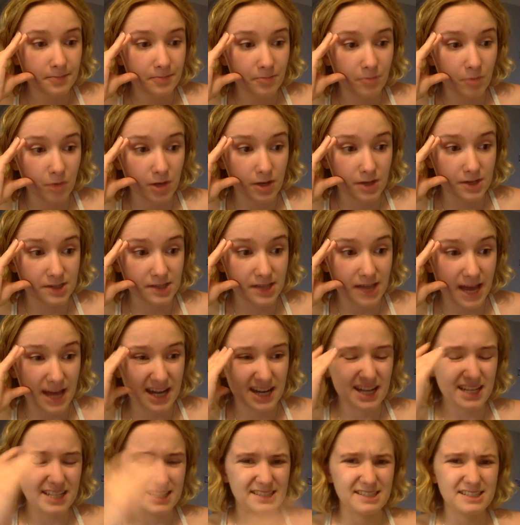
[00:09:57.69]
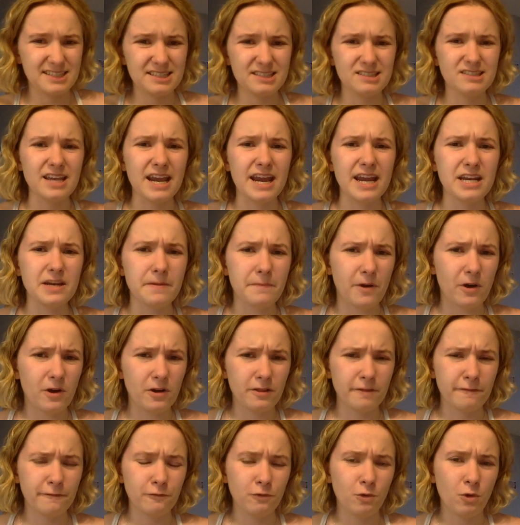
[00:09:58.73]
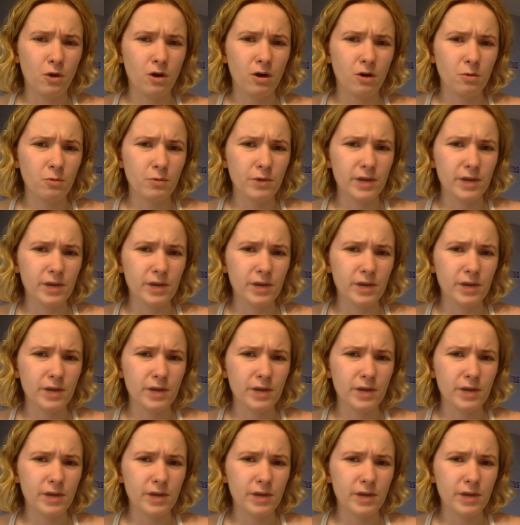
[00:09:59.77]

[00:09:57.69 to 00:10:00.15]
was that it stained a part of the floor,